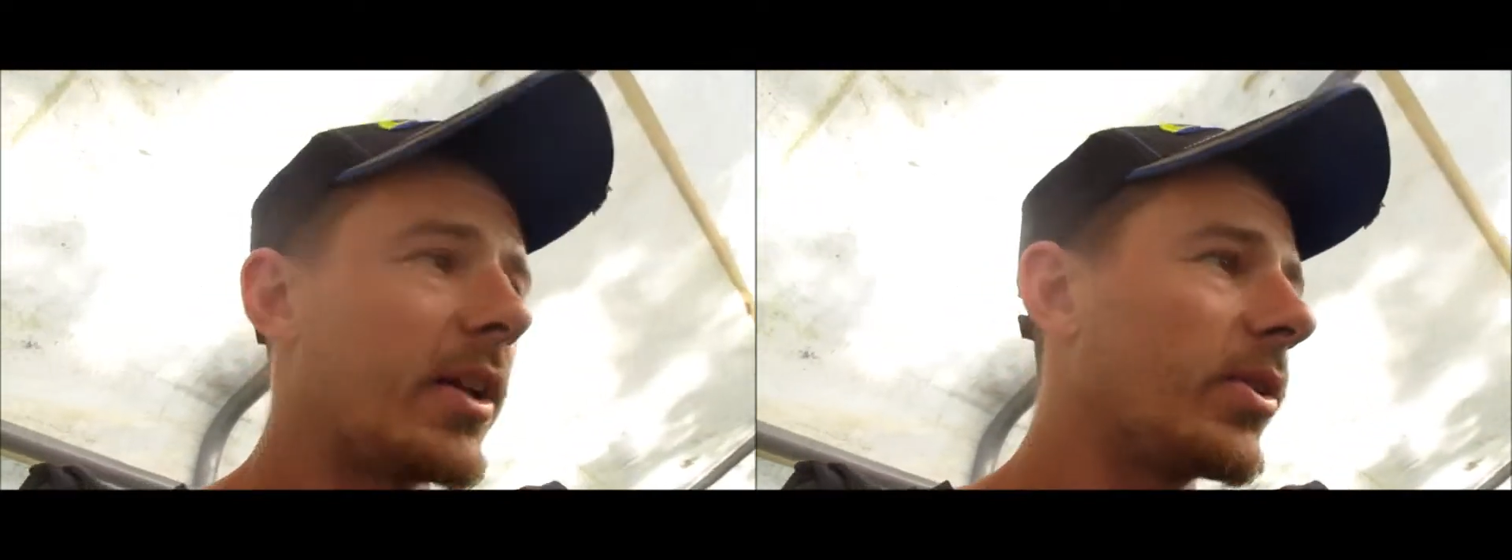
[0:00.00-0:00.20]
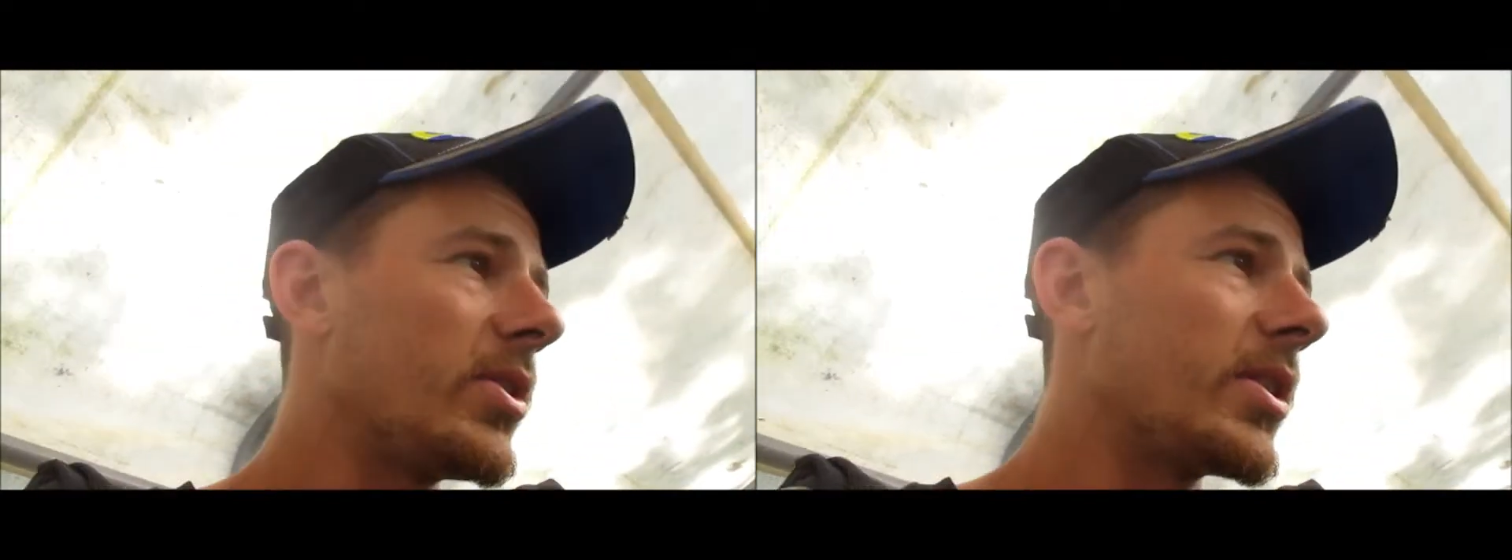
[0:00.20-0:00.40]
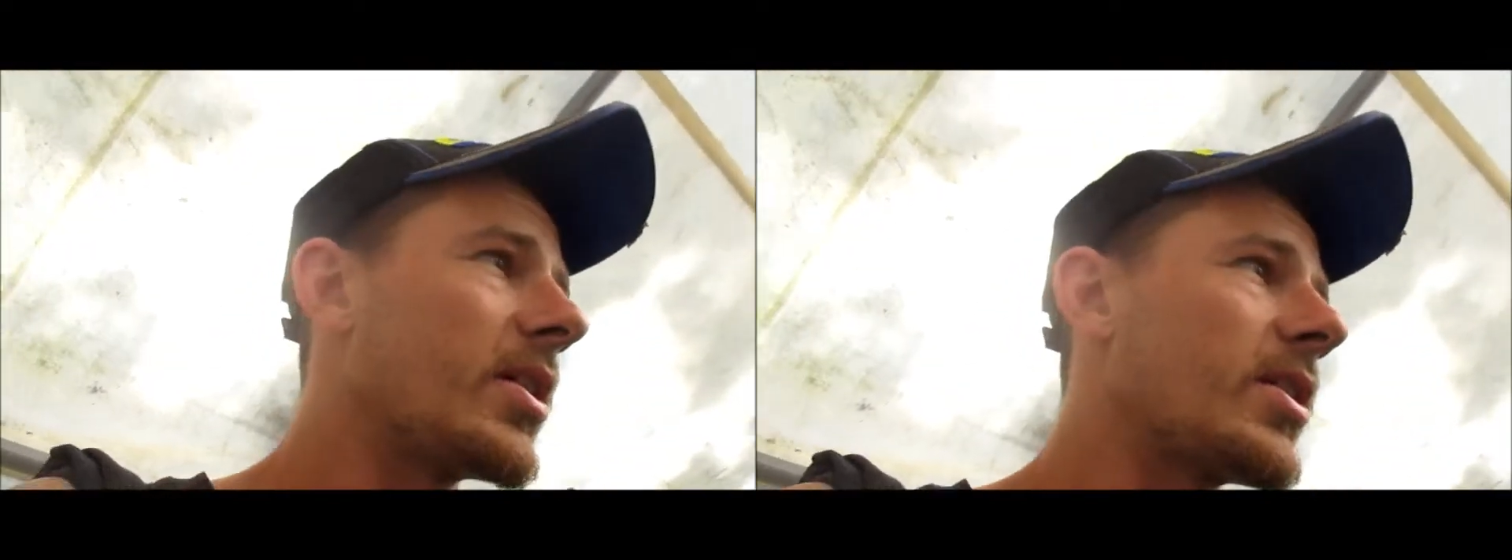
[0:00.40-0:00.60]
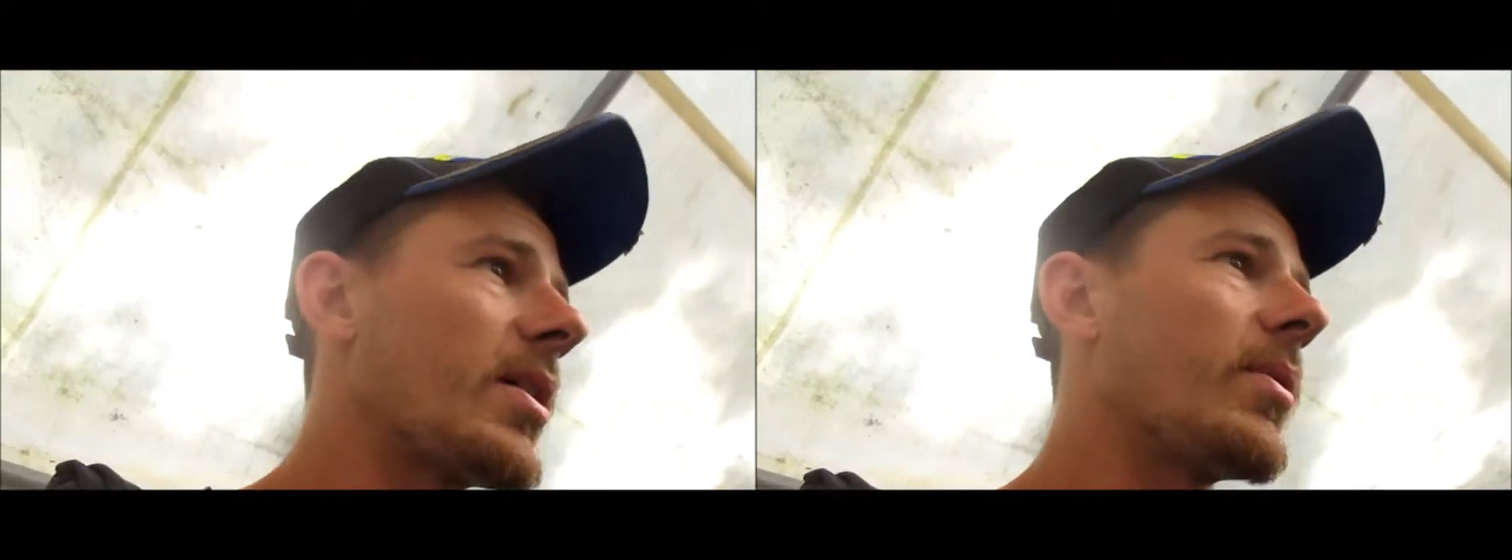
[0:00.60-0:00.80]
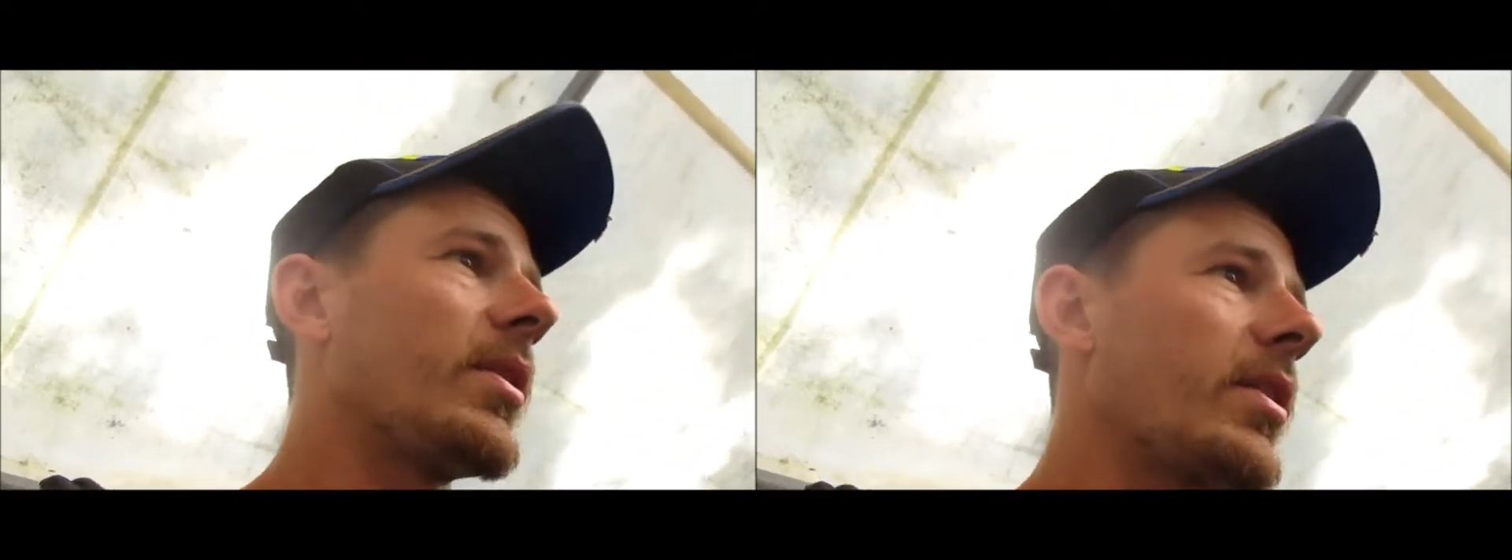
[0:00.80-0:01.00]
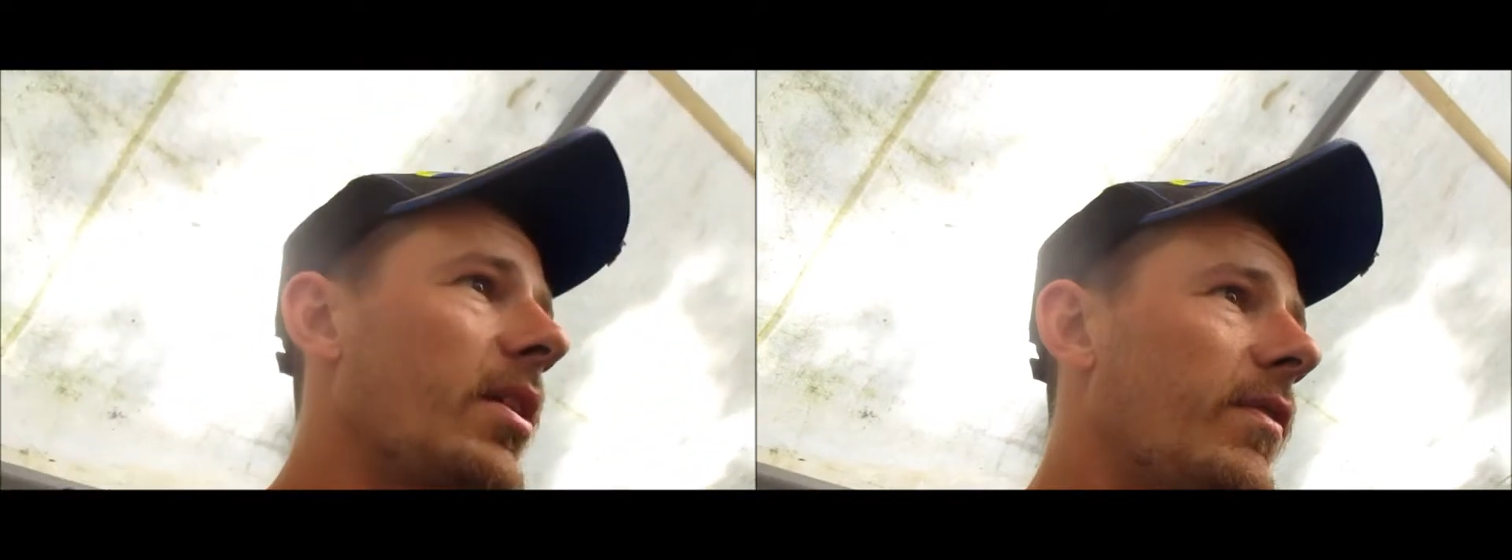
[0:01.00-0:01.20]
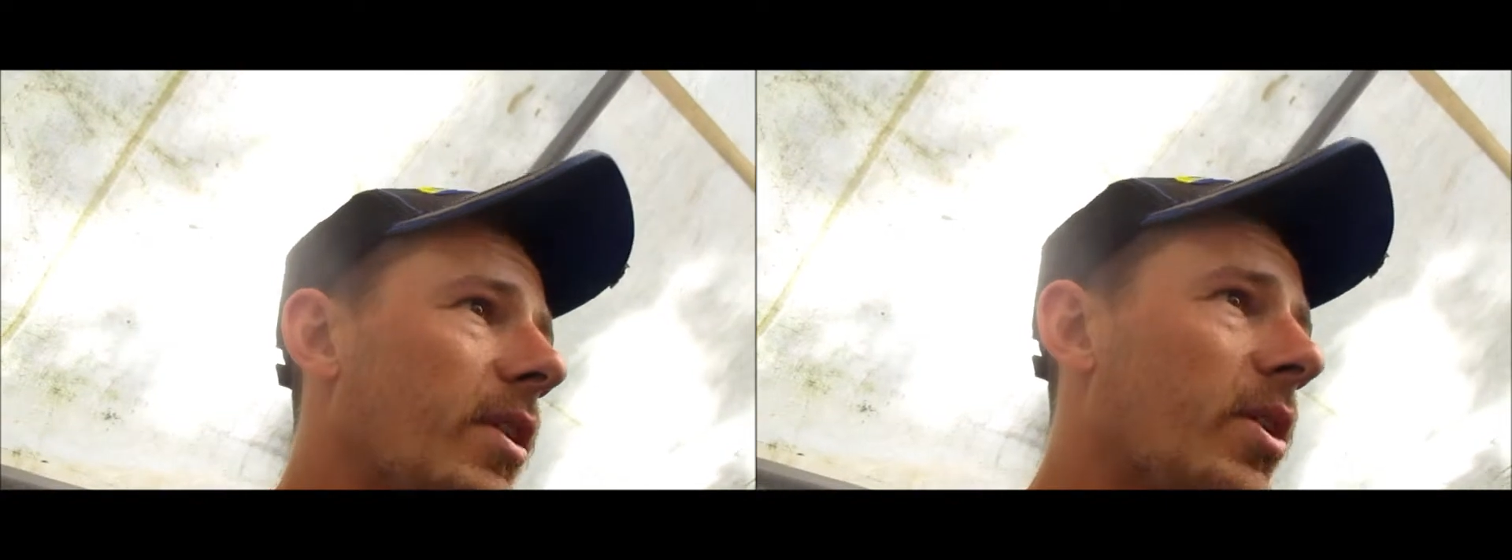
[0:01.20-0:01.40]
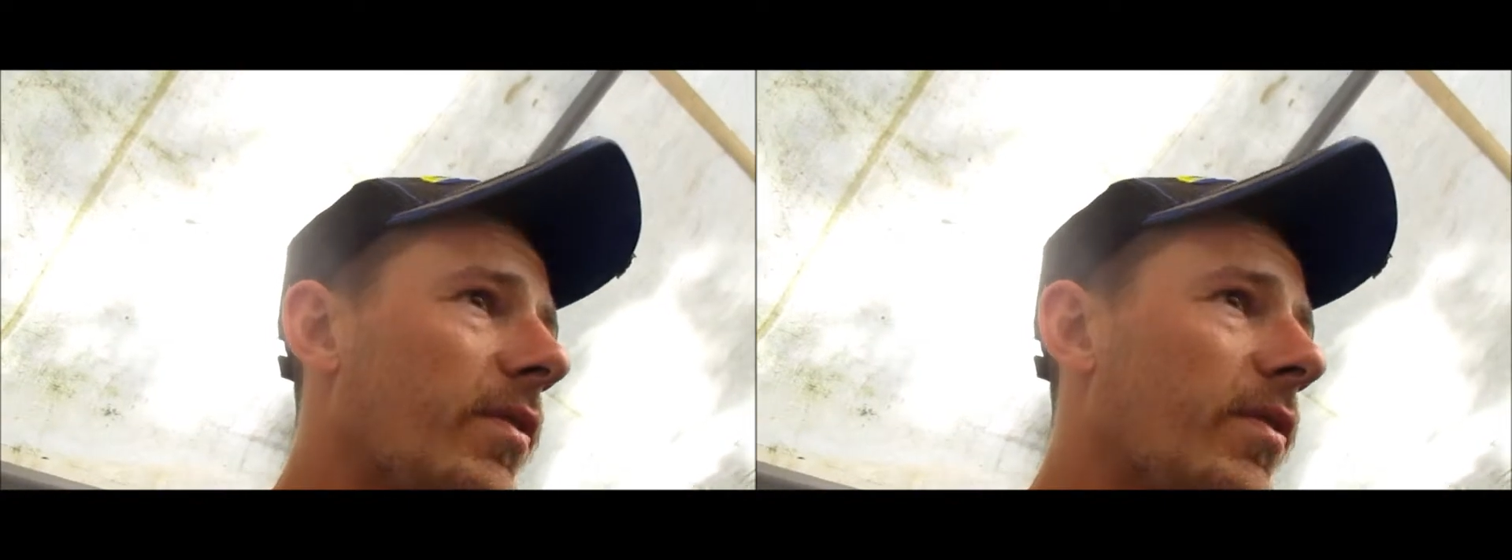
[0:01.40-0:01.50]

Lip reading: I told you guys that one in the other video